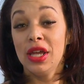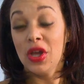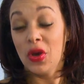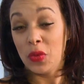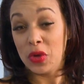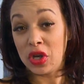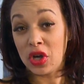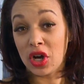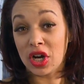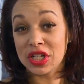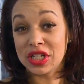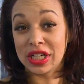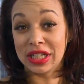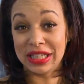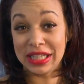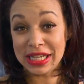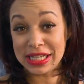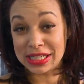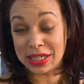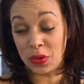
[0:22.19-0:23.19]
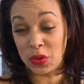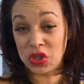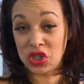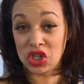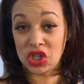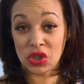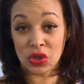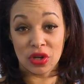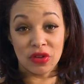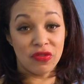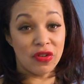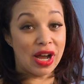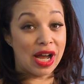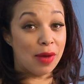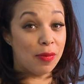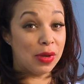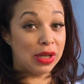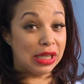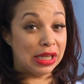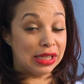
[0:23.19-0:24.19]
We called her Lita, which is short for
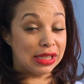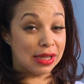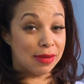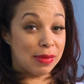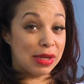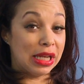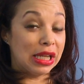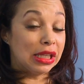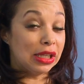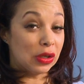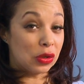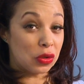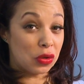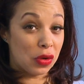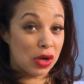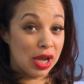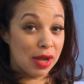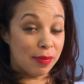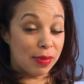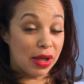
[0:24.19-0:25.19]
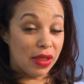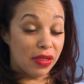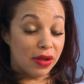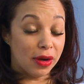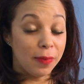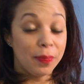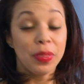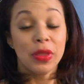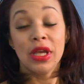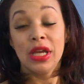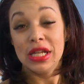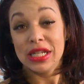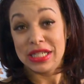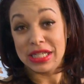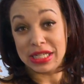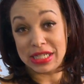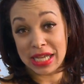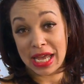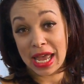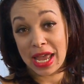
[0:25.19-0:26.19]
abuelita, meaning little grandmother.
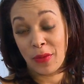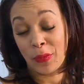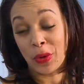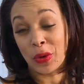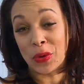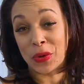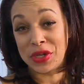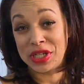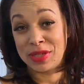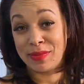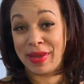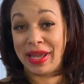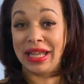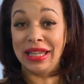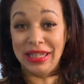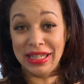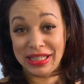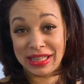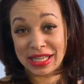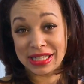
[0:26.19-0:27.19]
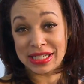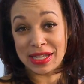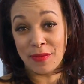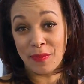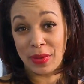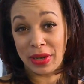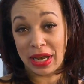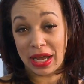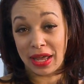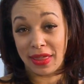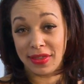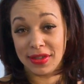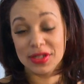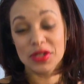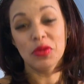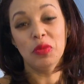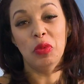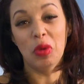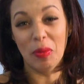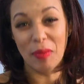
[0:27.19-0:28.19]
Today, we're going to make Lita's empanadas.
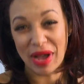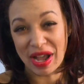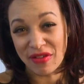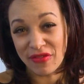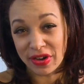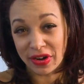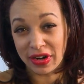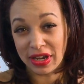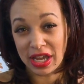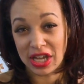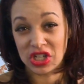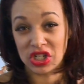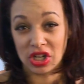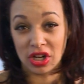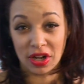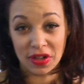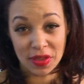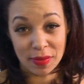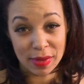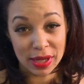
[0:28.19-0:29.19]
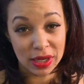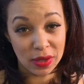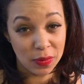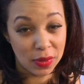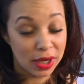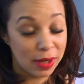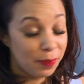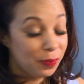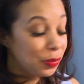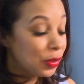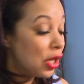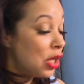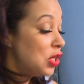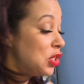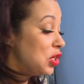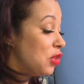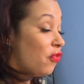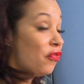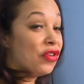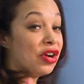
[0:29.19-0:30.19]
Well, my variation on them anyway.
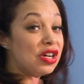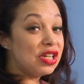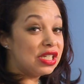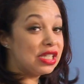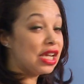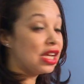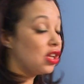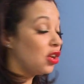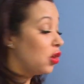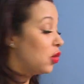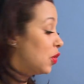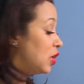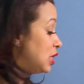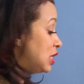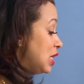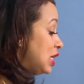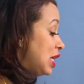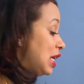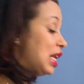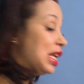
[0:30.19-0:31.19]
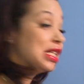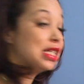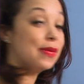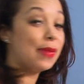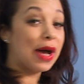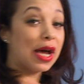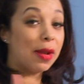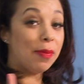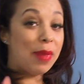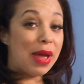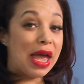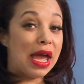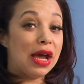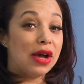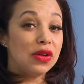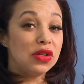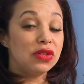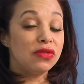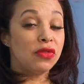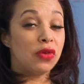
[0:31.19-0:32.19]
So the first thing you're going to need is about 1
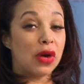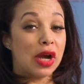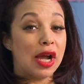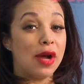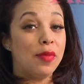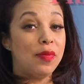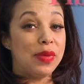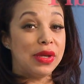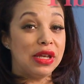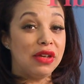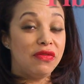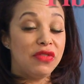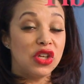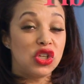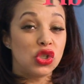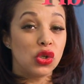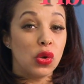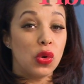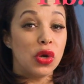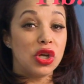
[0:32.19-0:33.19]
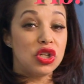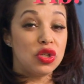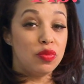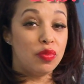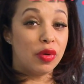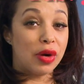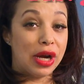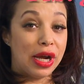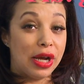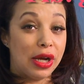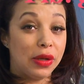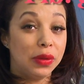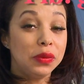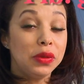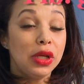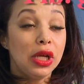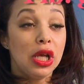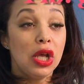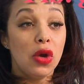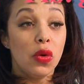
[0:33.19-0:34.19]
pound of ground beef that you're going to brown
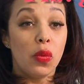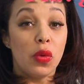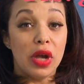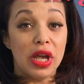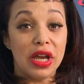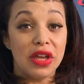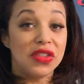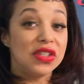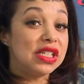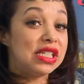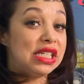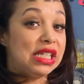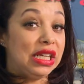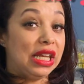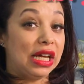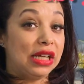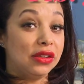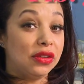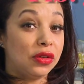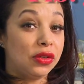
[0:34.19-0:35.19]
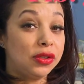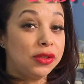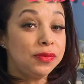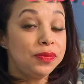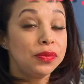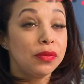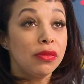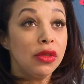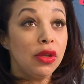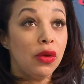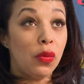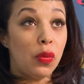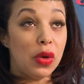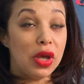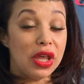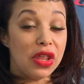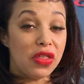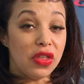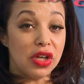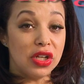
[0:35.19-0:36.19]
with cilantro,
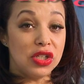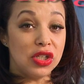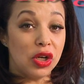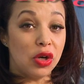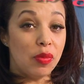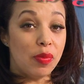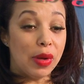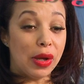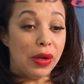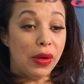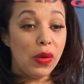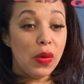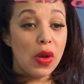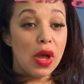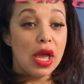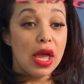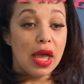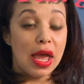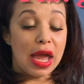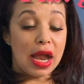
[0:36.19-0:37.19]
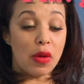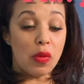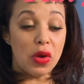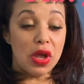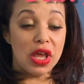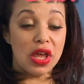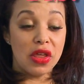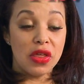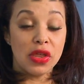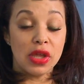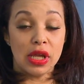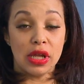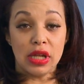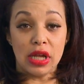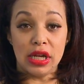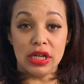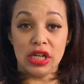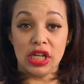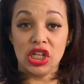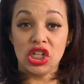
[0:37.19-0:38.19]
with adobo, with
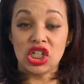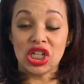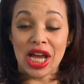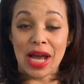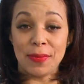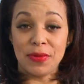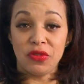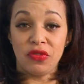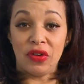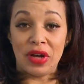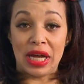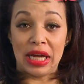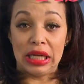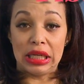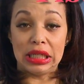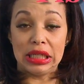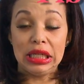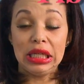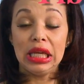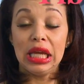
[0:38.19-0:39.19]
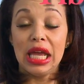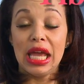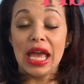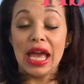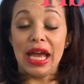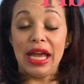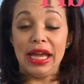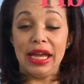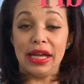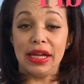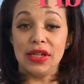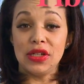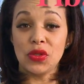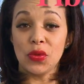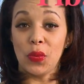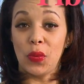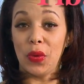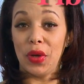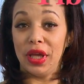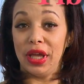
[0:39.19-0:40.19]
onion chopped finely, and
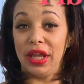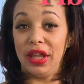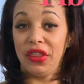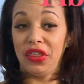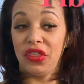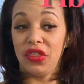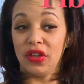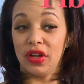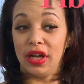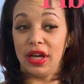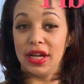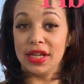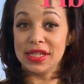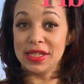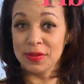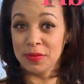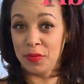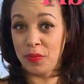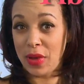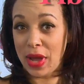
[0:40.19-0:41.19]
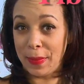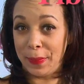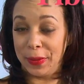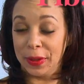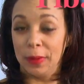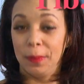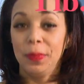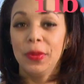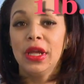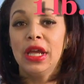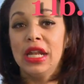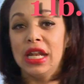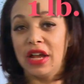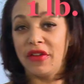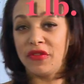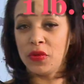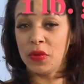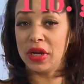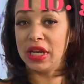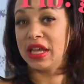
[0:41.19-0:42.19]
with some pepper. Now,
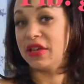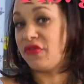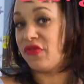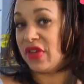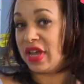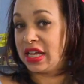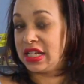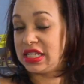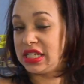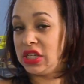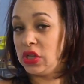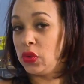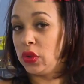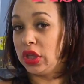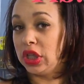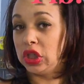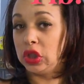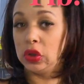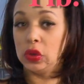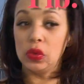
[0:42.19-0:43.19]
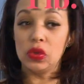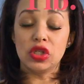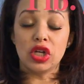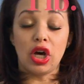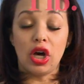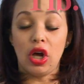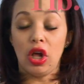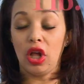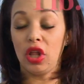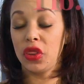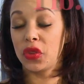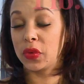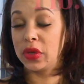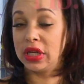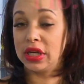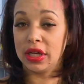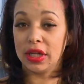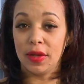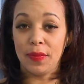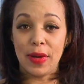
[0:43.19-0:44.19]
if you want to get fancy, you can use all 3
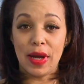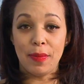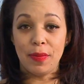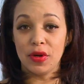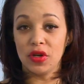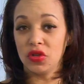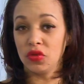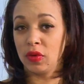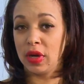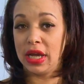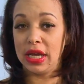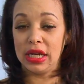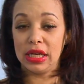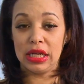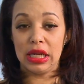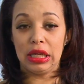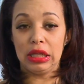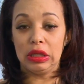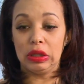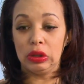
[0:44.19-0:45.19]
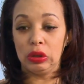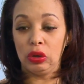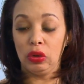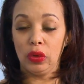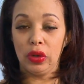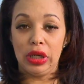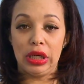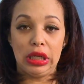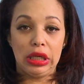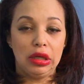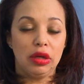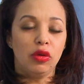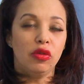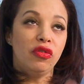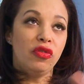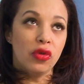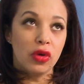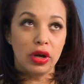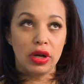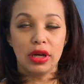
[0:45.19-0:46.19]
color peppers, red, yellow, green, or
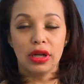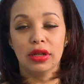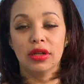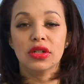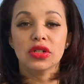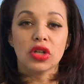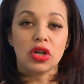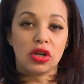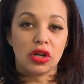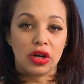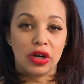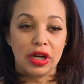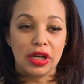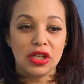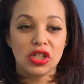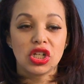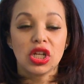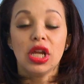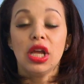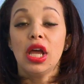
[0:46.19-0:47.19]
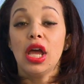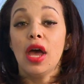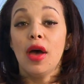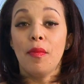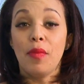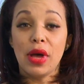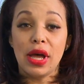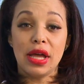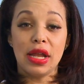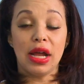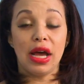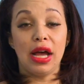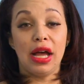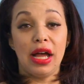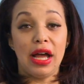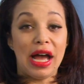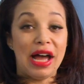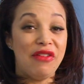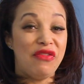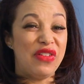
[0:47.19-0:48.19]
4 colors, orange. But
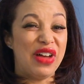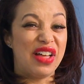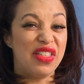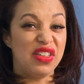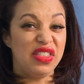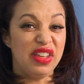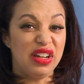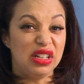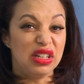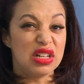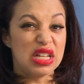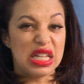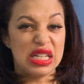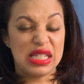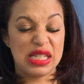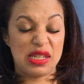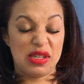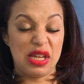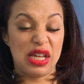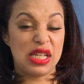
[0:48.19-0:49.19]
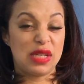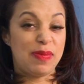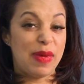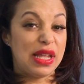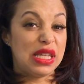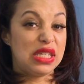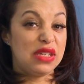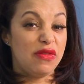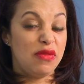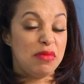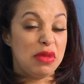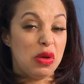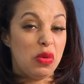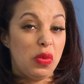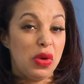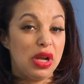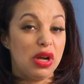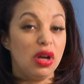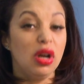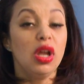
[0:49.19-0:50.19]
I found that they're a little expensive
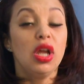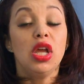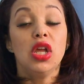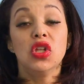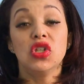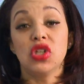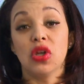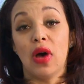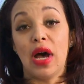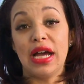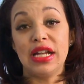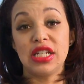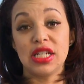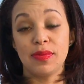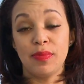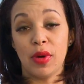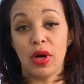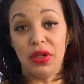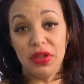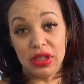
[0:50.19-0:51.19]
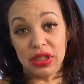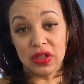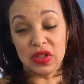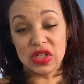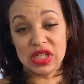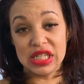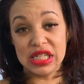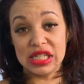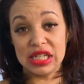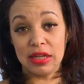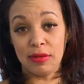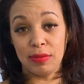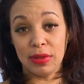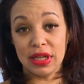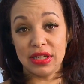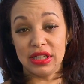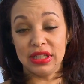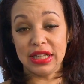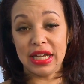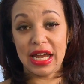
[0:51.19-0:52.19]
midwinter, so I just bought the little seasoning
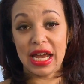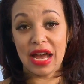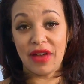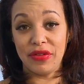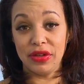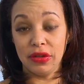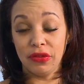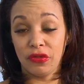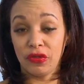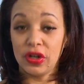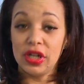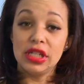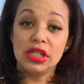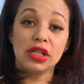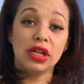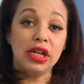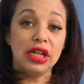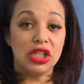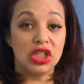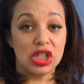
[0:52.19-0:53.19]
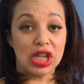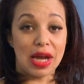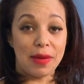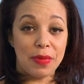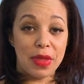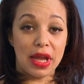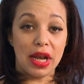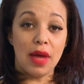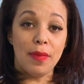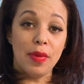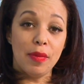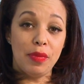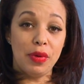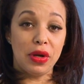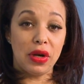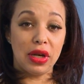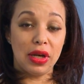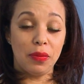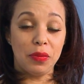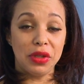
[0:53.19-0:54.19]
blend that they have in the freezer and chopped that up and put
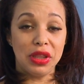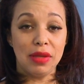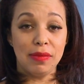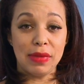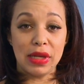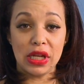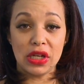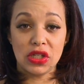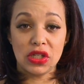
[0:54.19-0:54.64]
it in with the meat